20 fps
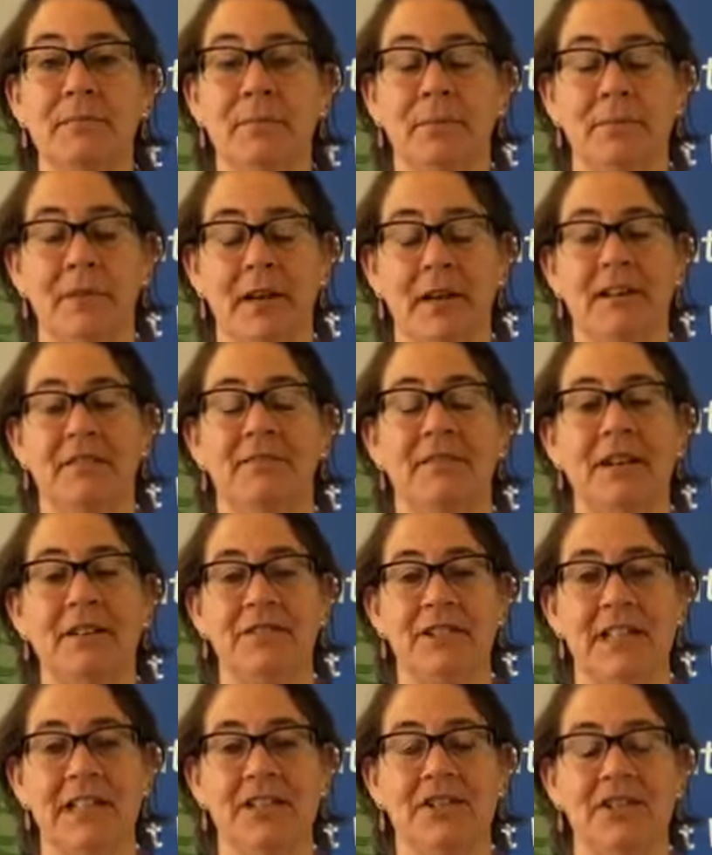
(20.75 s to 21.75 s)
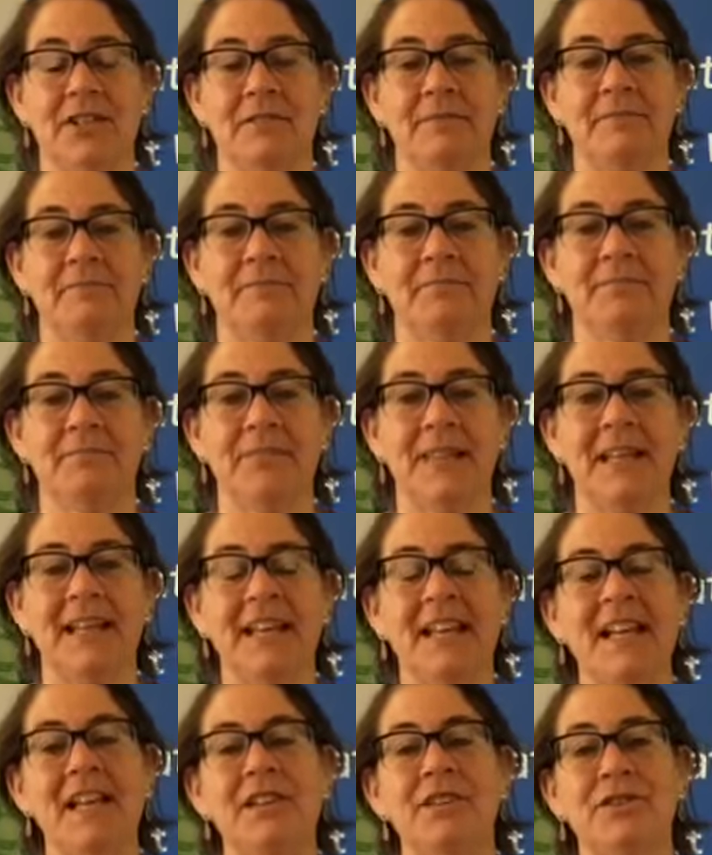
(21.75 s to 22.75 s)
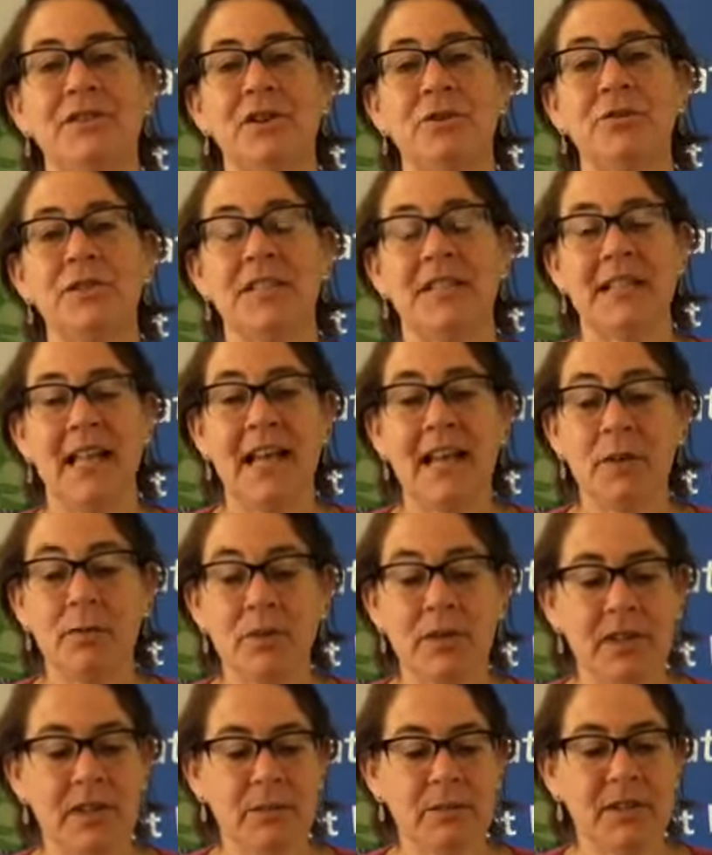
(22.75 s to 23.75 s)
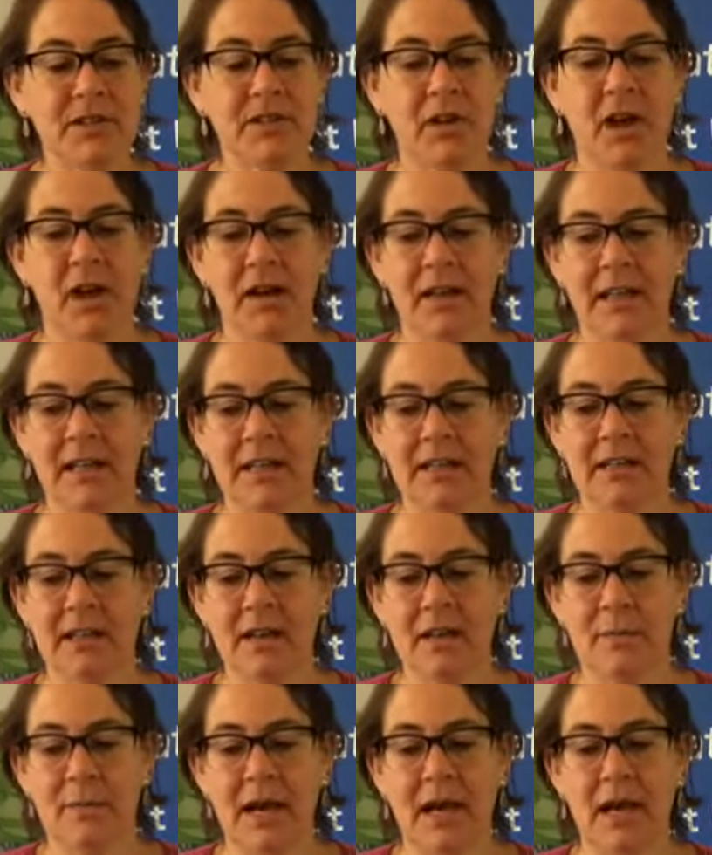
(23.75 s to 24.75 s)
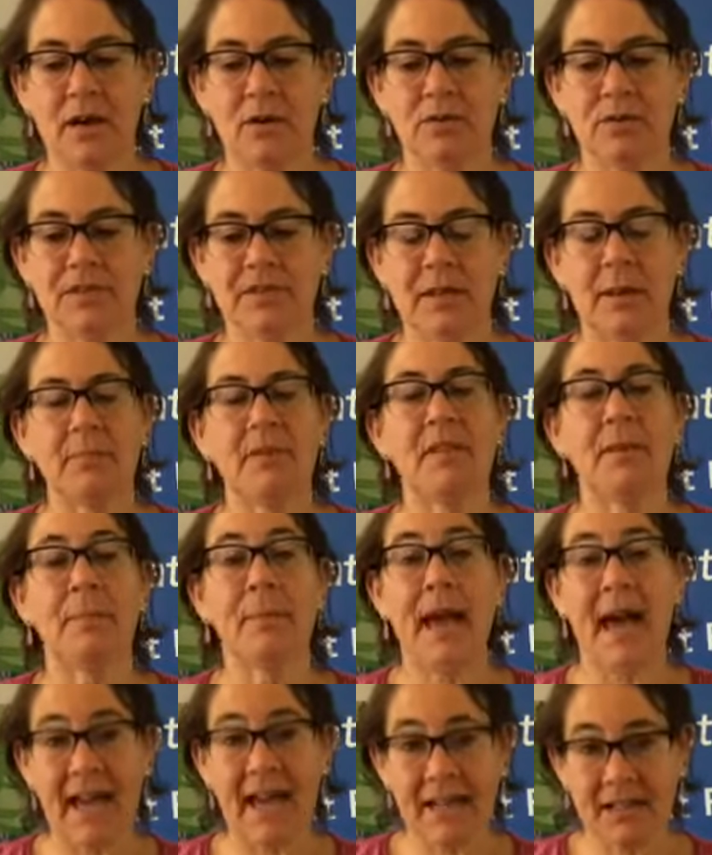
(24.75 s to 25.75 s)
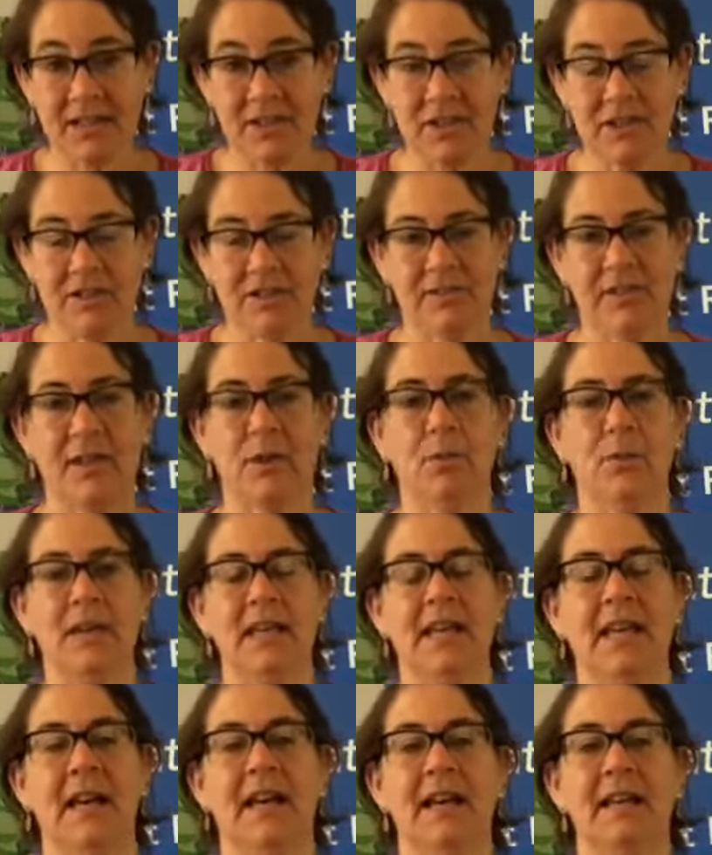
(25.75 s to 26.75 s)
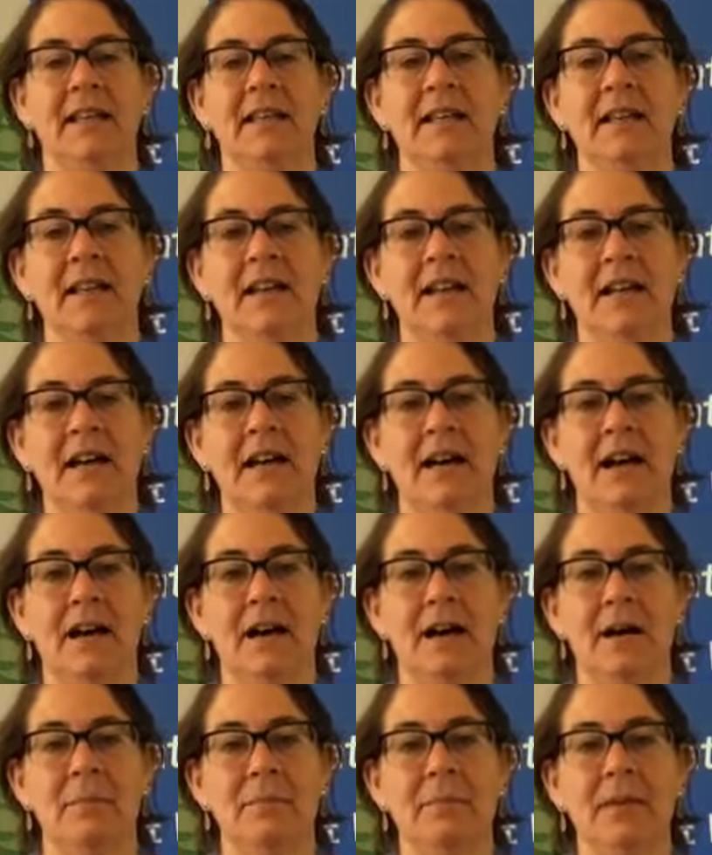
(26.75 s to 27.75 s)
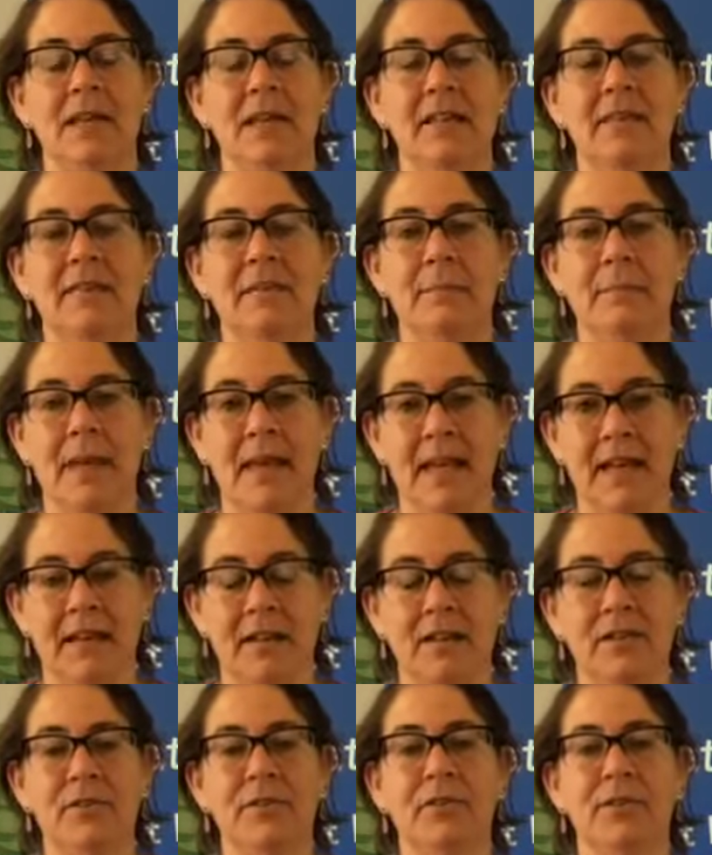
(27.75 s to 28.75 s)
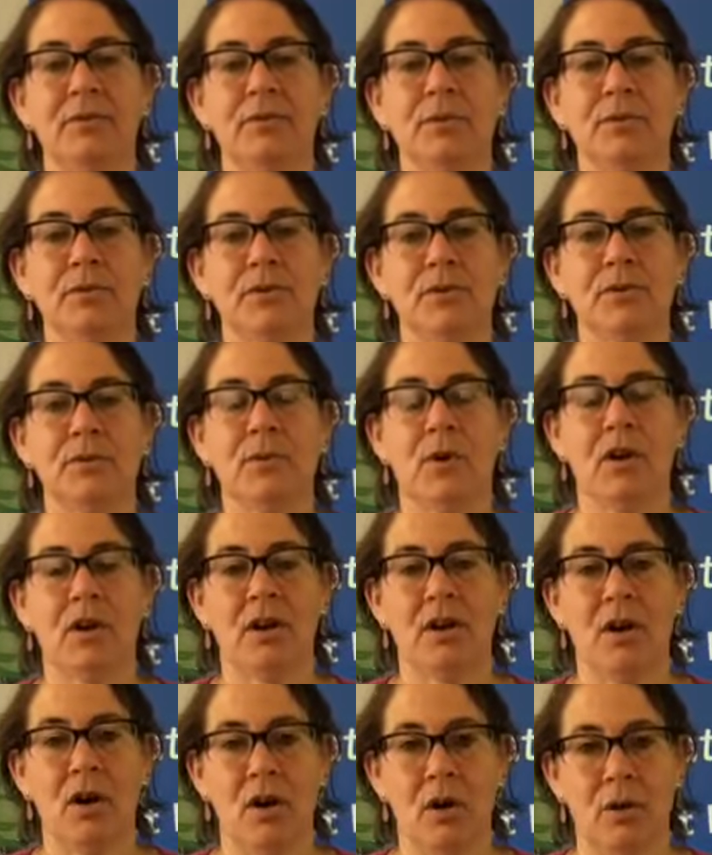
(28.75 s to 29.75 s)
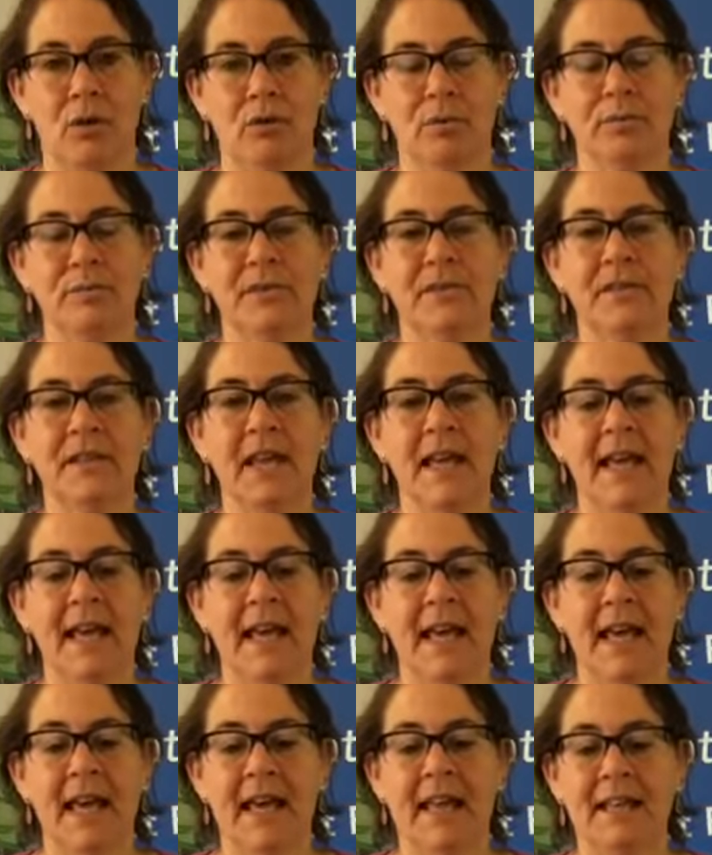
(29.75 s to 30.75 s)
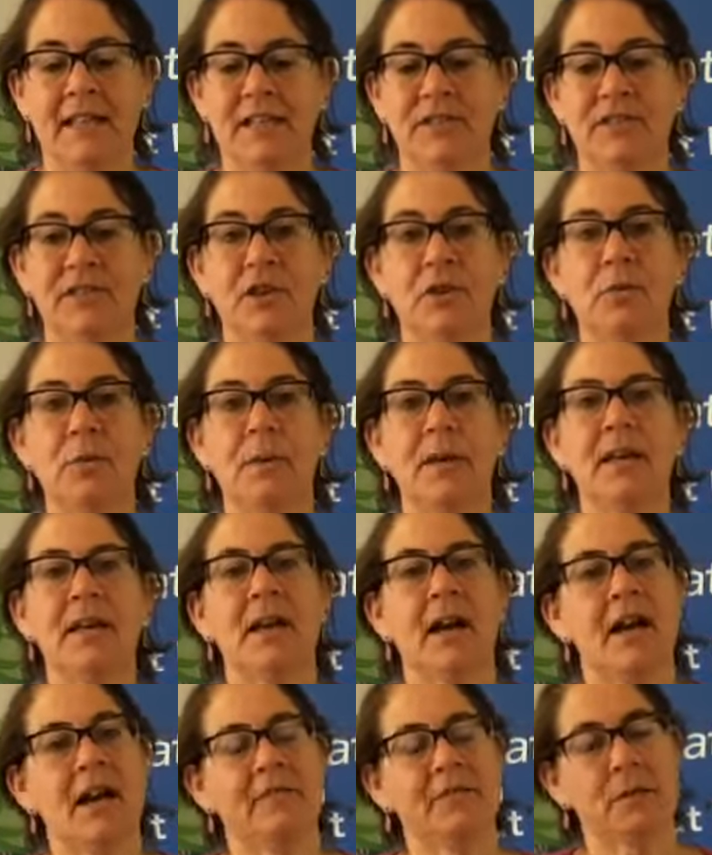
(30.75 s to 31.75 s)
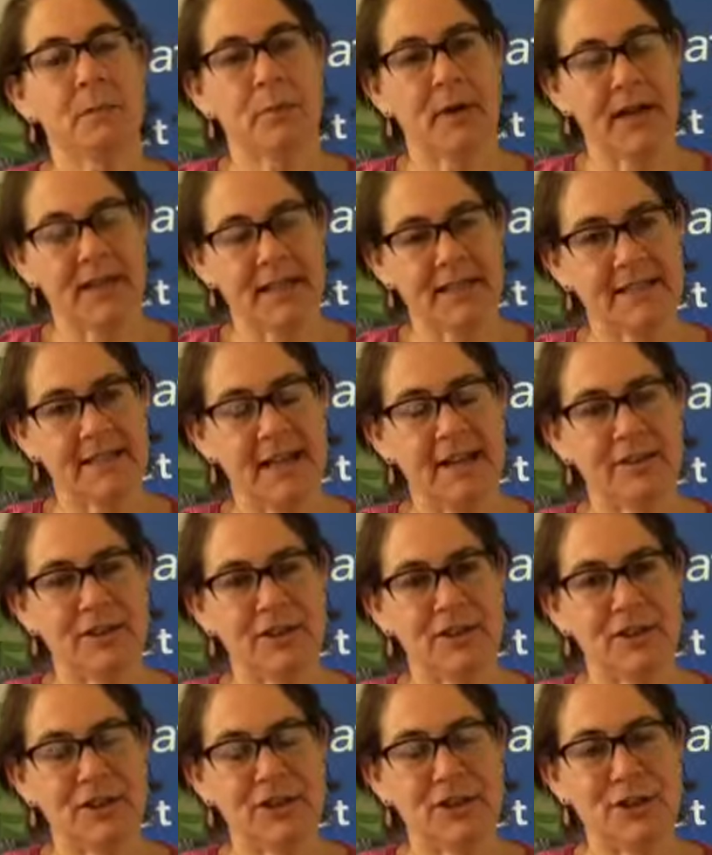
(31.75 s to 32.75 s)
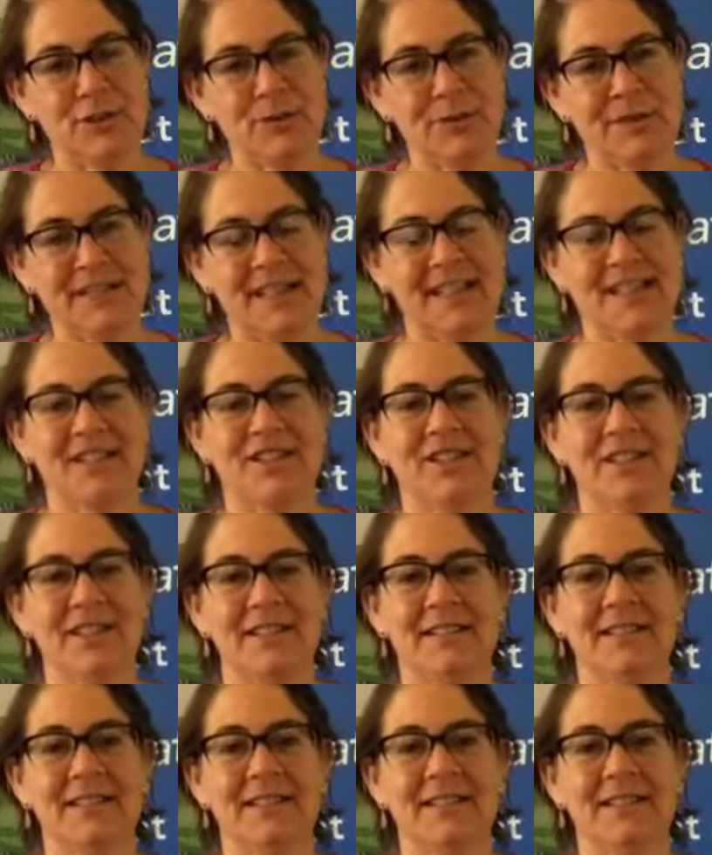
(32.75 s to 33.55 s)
Foundation. So today we're going to be talking about some of the packages that we get in the mail through to our homes. And it's so big I have to break it down into two sections.